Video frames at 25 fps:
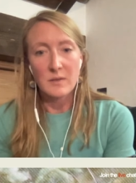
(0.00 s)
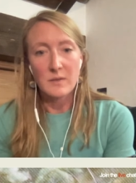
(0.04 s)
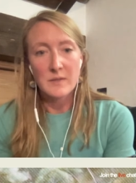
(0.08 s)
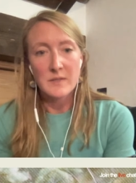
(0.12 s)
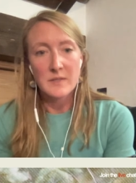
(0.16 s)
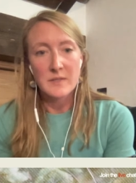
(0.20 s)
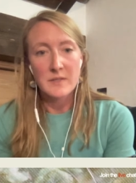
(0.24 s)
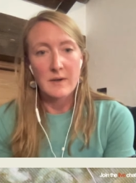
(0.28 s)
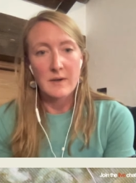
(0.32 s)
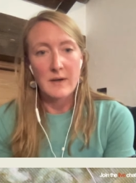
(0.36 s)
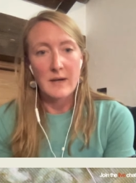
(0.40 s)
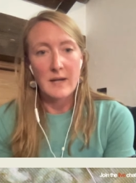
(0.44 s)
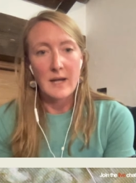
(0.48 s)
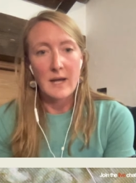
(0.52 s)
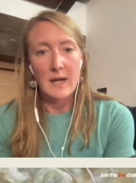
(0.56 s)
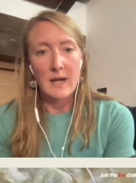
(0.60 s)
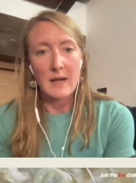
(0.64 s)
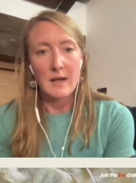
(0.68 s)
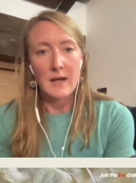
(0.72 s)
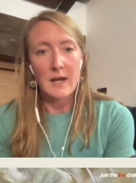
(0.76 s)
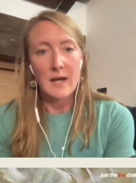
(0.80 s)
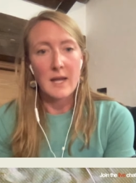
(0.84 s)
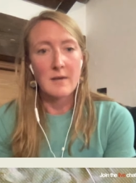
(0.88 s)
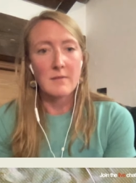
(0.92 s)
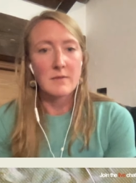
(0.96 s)
And so I
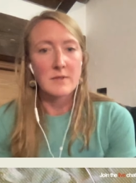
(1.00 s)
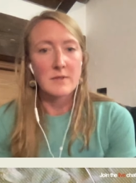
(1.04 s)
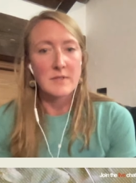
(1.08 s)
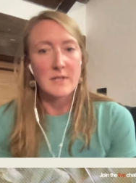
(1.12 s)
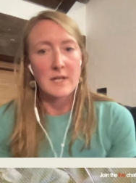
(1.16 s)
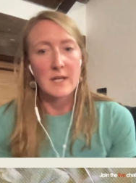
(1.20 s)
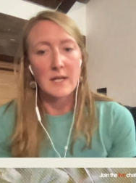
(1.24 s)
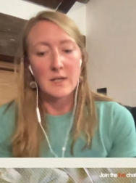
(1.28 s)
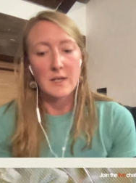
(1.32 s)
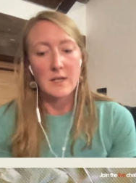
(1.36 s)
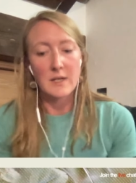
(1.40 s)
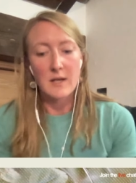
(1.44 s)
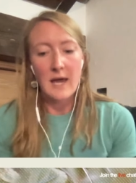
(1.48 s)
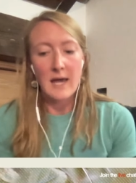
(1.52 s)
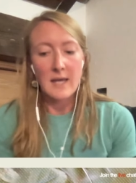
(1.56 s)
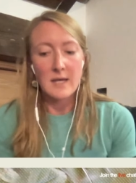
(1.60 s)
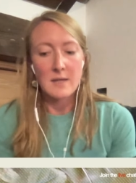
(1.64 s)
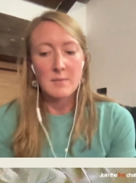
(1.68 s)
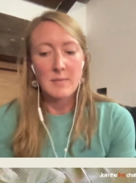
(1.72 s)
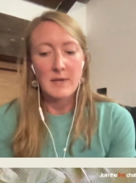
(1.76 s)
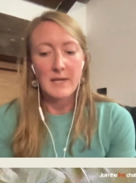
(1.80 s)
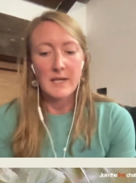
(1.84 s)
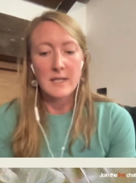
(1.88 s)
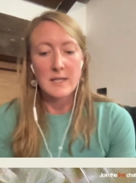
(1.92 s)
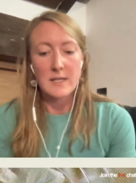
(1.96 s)
kind of was like, had to
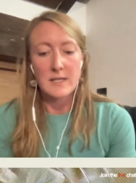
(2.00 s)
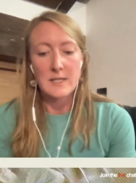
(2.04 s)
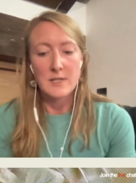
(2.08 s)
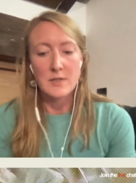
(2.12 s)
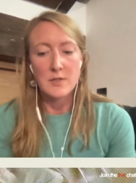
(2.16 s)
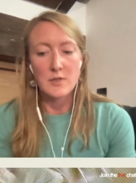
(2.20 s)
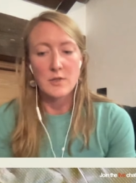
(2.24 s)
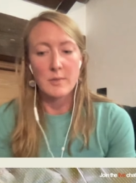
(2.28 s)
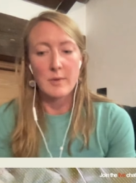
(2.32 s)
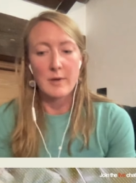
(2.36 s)
make a decision